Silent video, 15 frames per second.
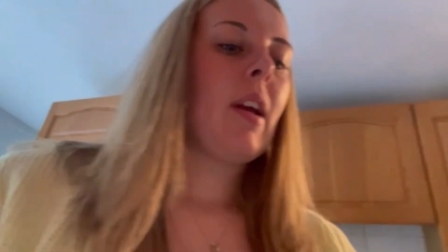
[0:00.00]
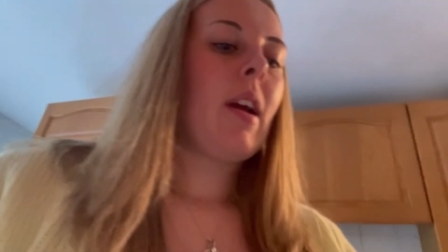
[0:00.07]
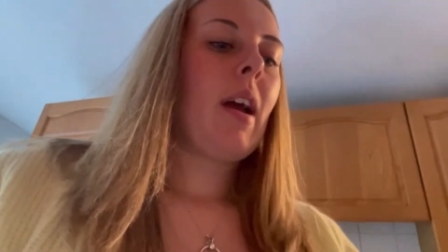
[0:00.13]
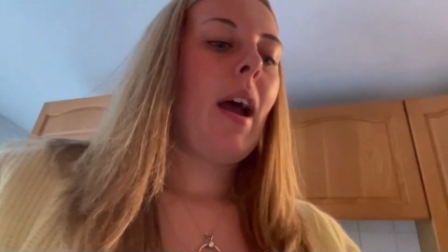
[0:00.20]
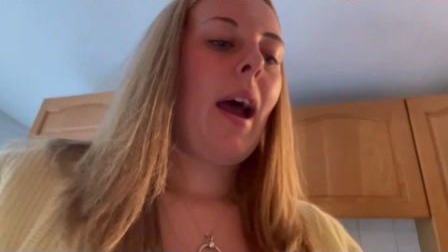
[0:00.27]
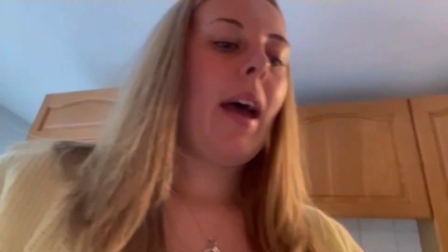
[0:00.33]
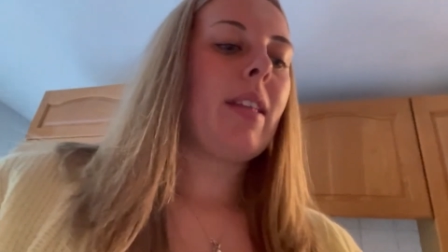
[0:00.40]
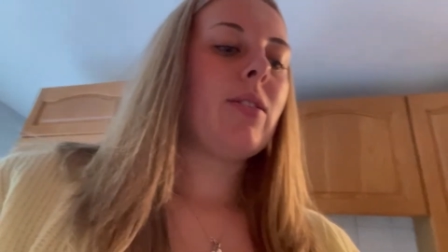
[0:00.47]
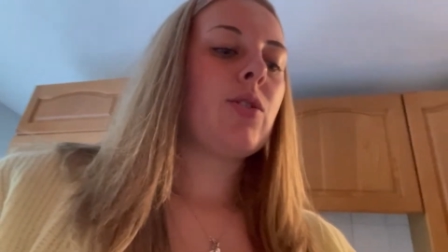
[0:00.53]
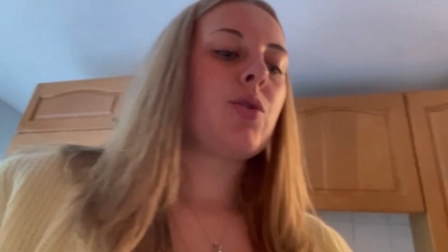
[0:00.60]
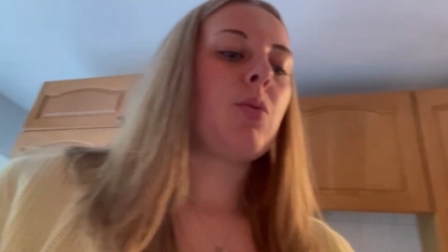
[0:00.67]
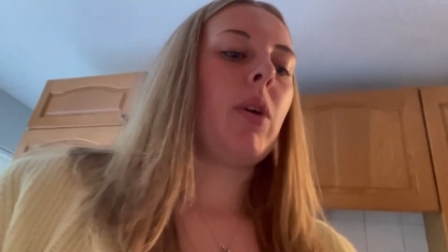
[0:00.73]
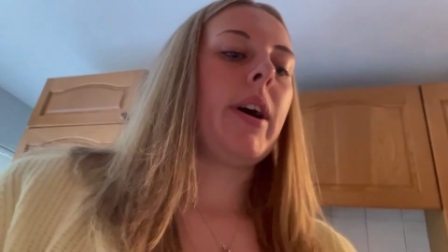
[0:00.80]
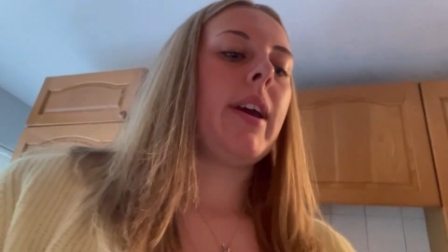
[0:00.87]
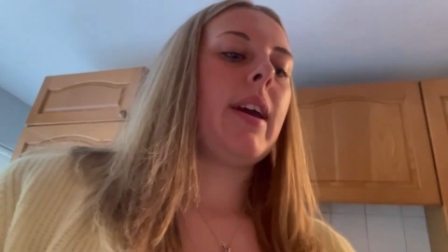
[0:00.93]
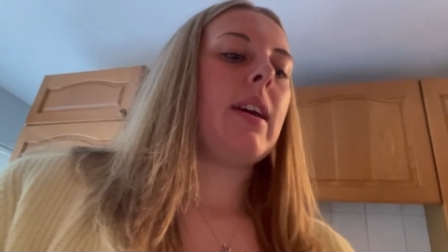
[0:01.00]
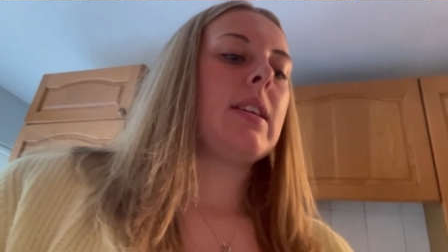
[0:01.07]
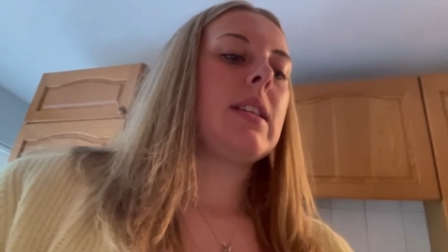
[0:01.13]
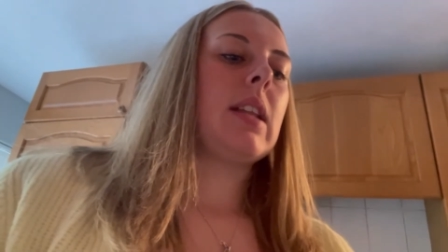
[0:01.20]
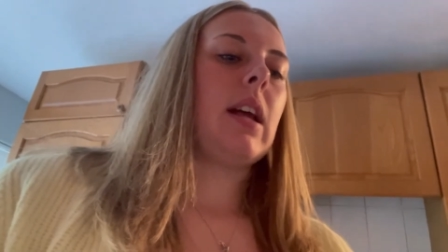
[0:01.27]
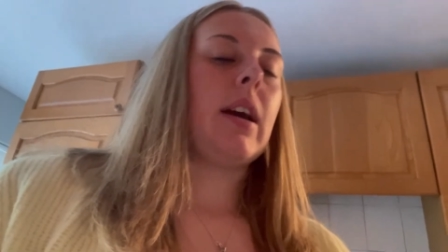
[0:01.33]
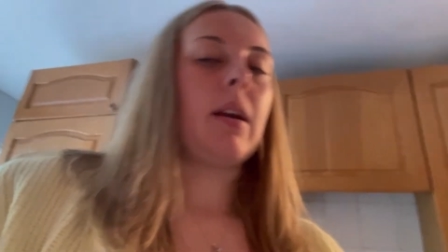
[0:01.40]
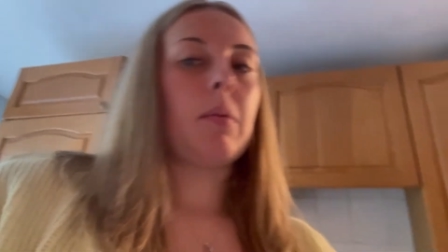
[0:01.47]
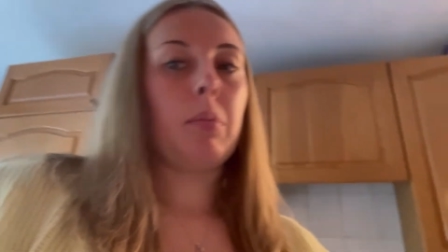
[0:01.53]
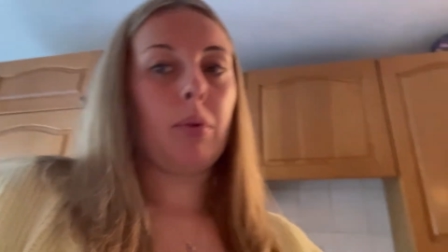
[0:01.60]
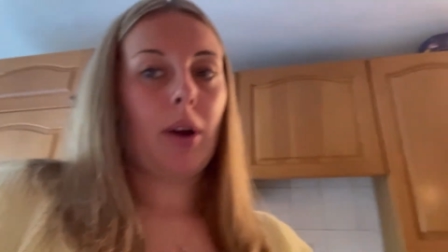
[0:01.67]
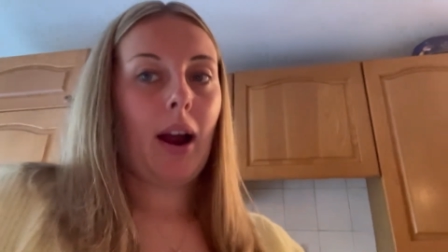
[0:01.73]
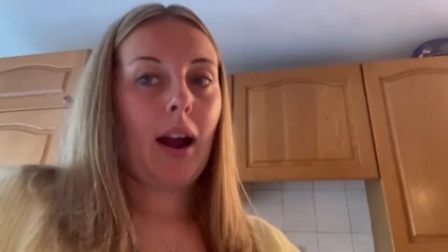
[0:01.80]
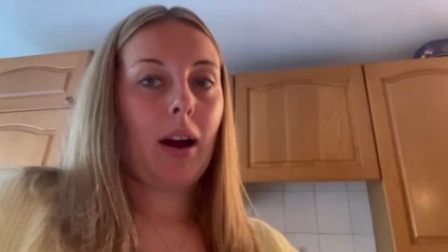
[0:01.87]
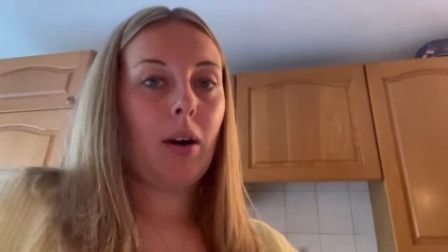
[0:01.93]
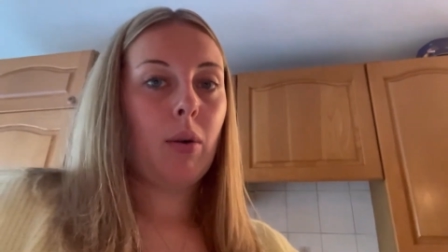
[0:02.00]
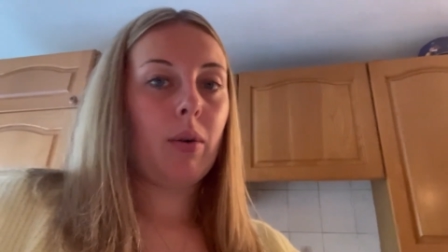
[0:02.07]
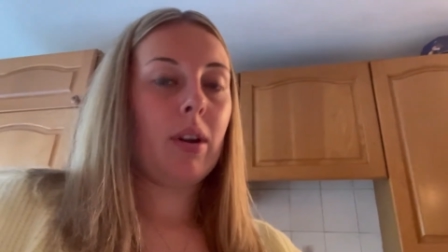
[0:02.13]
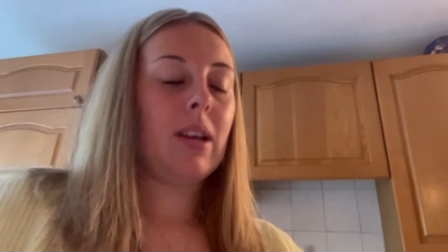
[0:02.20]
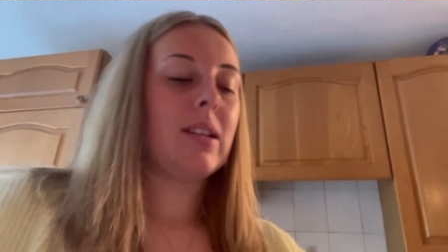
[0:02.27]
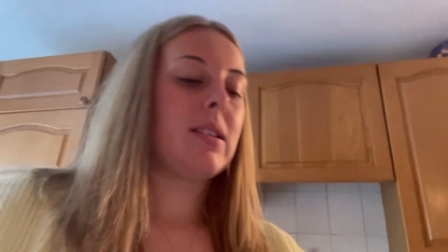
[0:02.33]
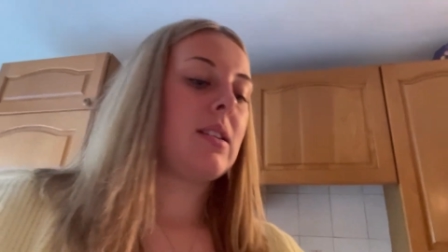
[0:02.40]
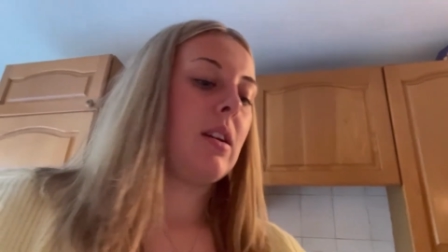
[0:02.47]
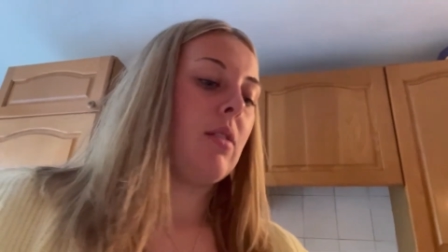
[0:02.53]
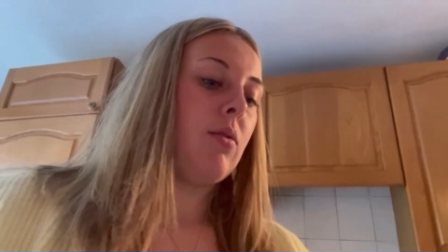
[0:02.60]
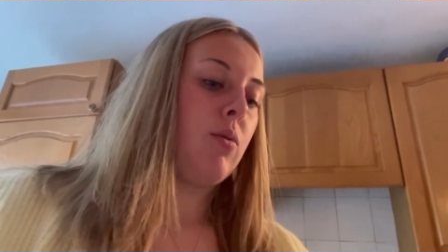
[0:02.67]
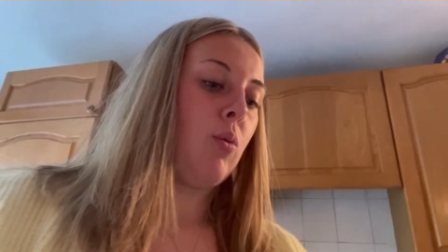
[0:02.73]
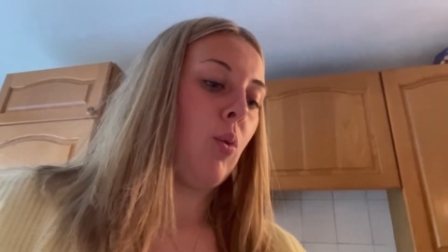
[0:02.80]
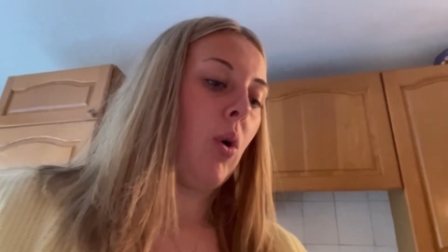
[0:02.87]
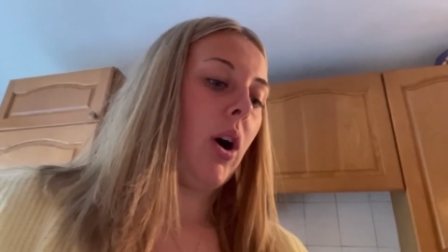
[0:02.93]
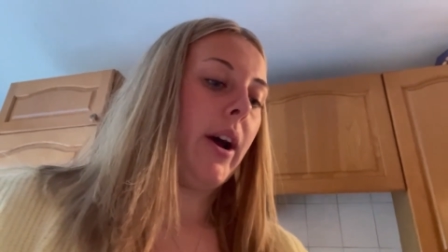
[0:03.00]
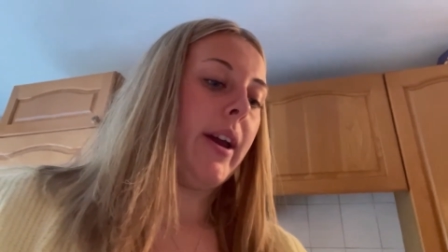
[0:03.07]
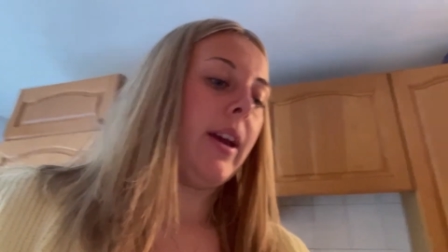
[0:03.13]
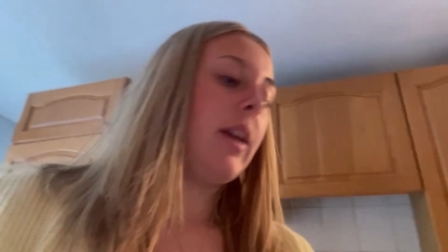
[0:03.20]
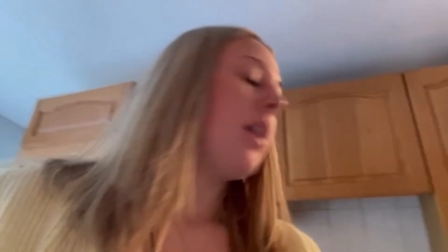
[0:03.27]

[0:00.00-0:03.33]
Hence why it's like brown instead of white.